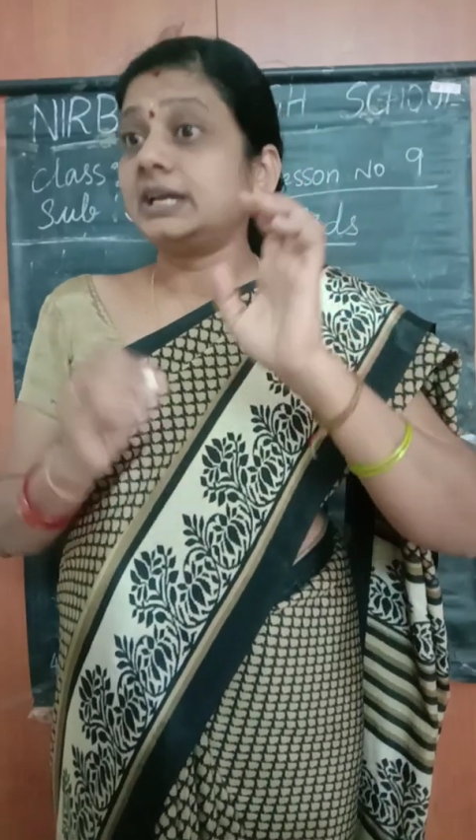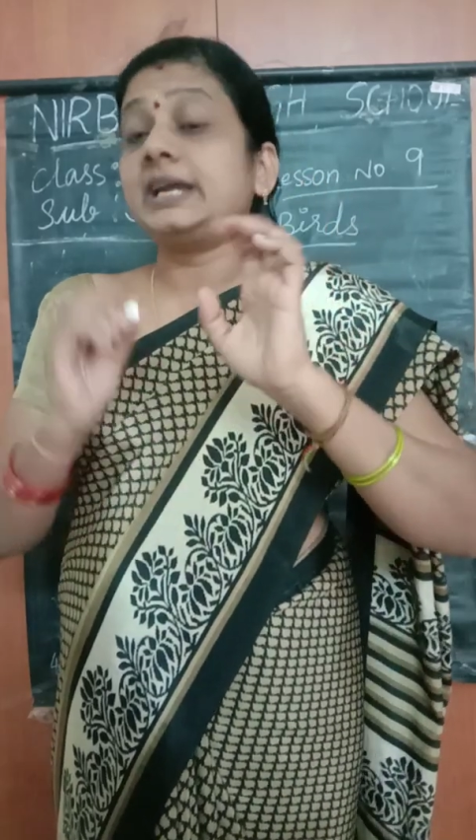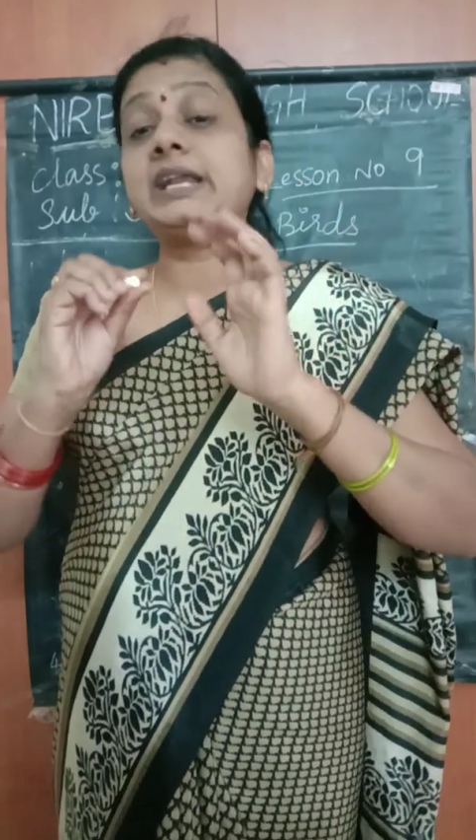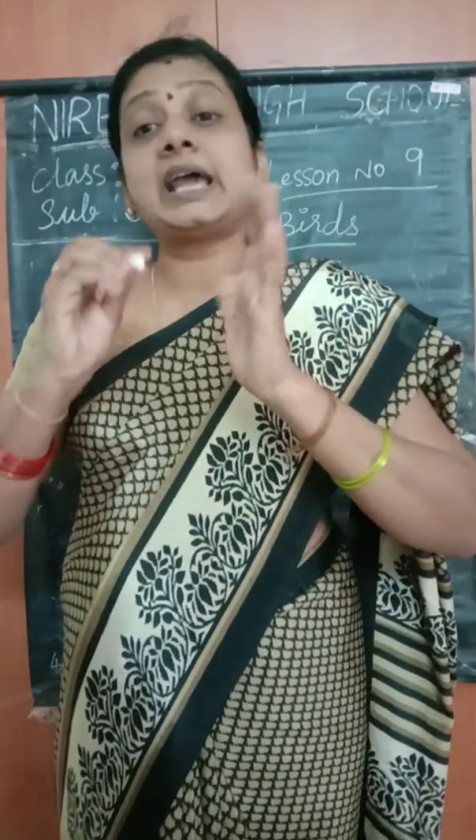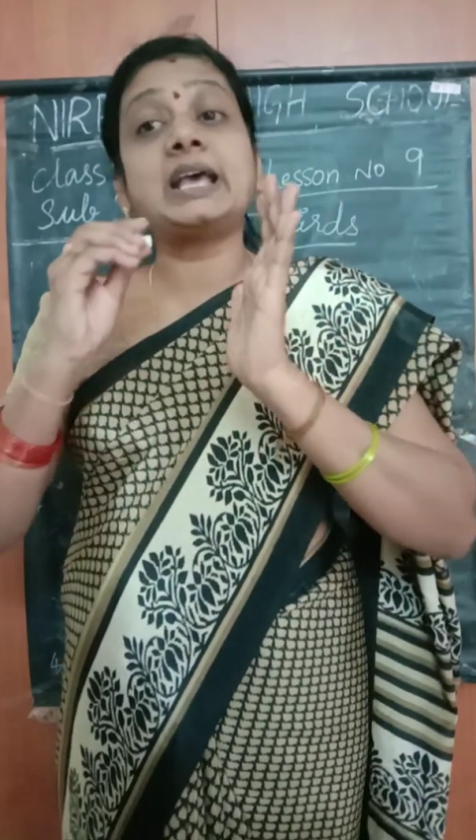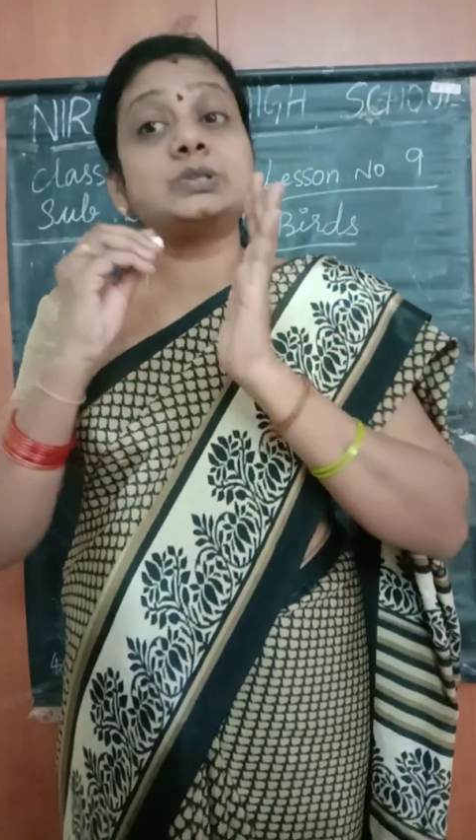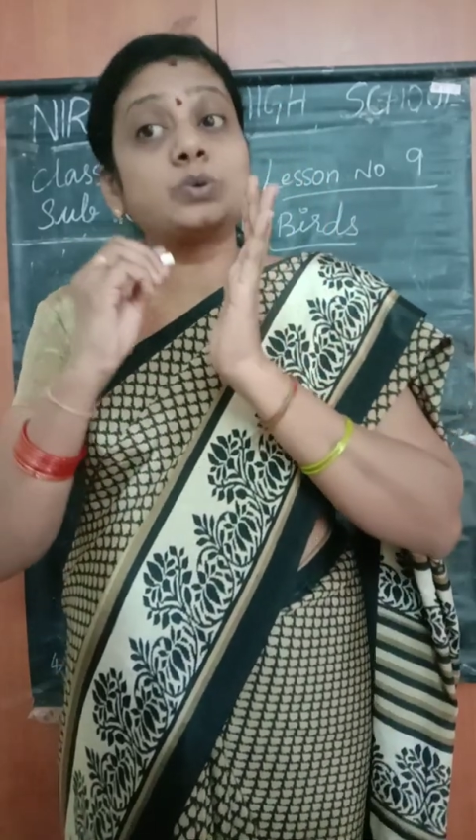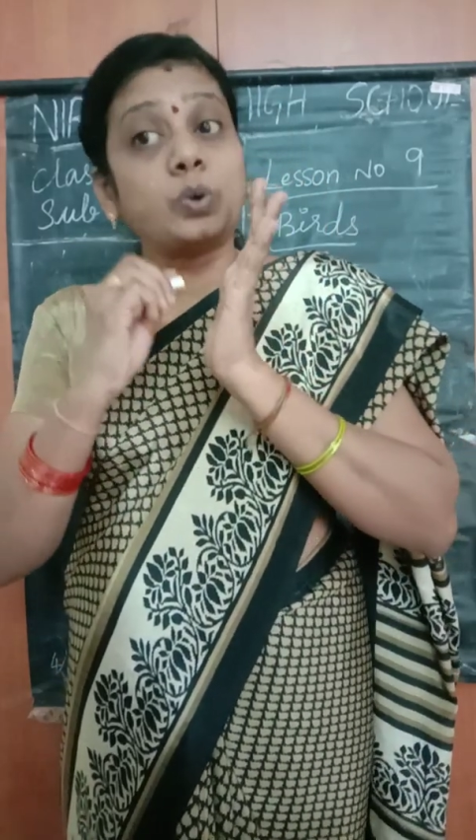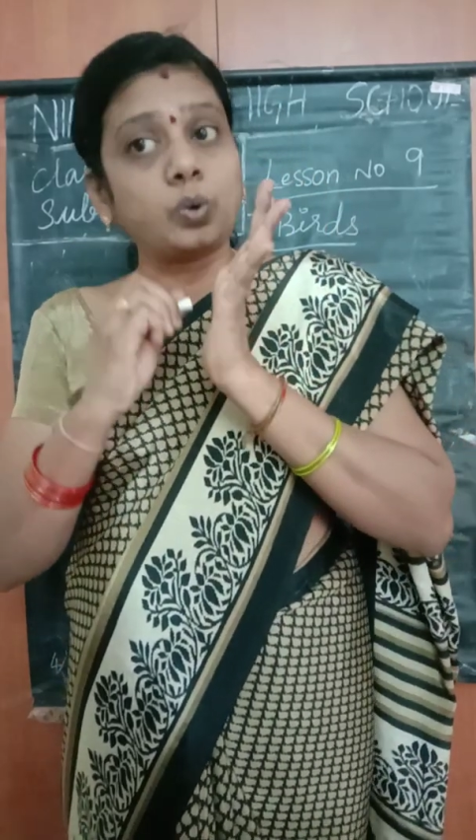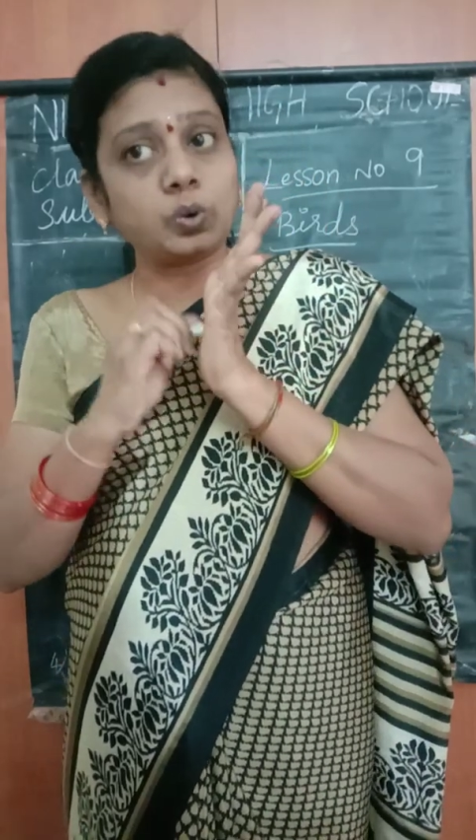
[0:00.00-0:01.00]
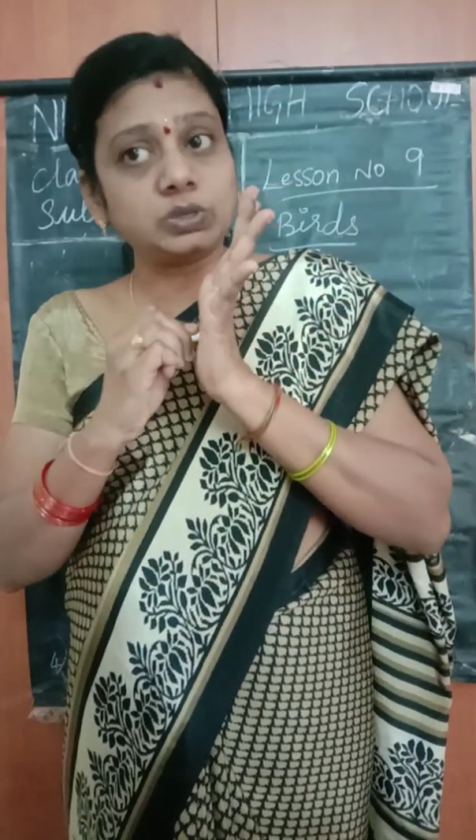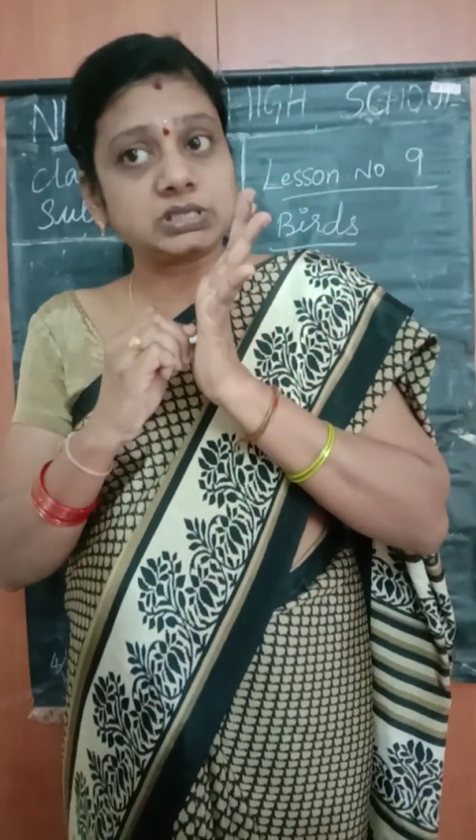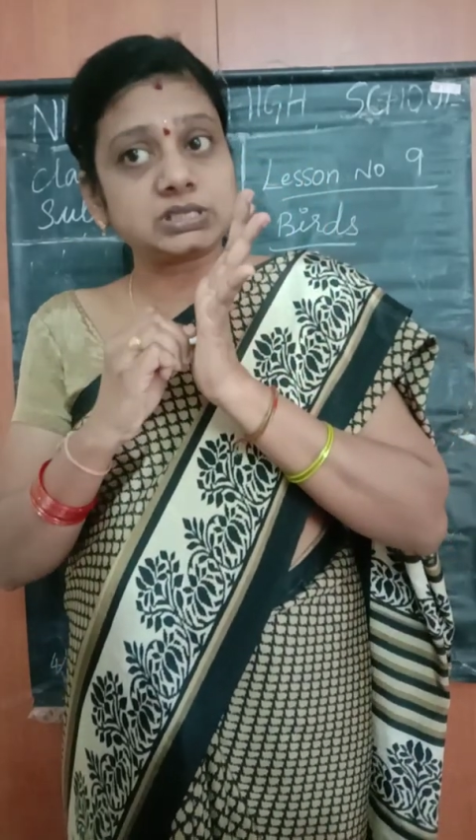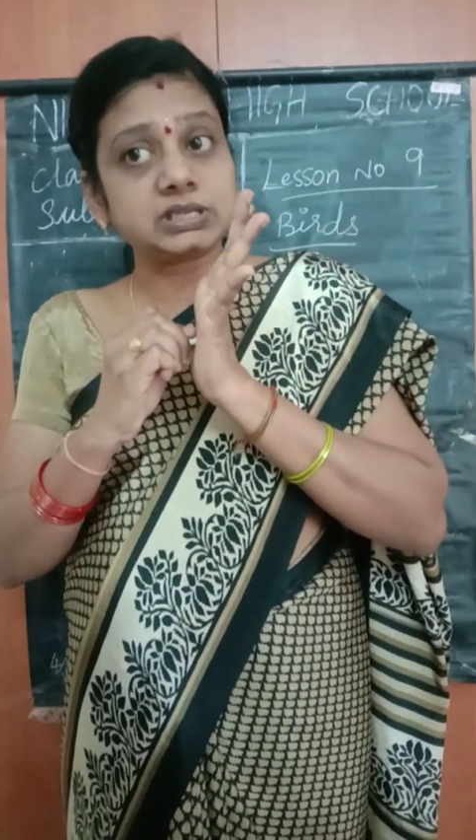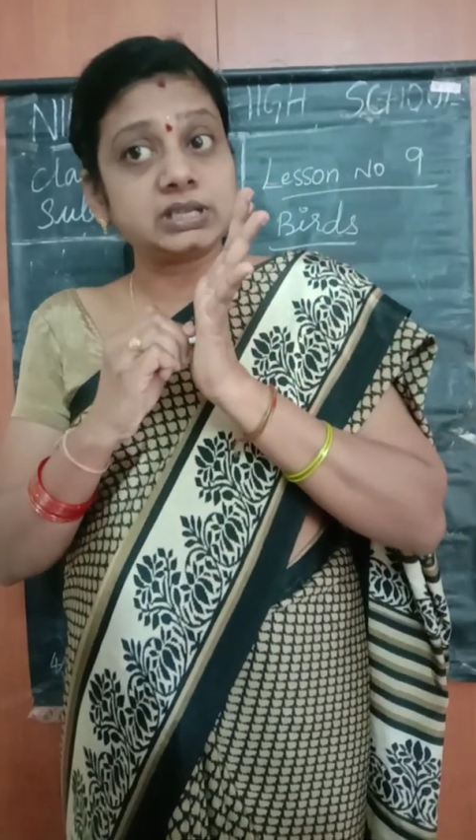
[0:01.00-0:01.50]
It has
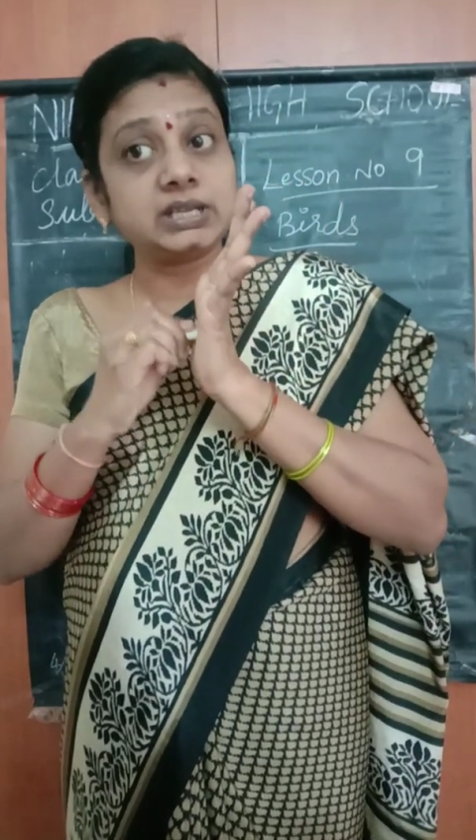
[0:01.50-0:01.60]
holes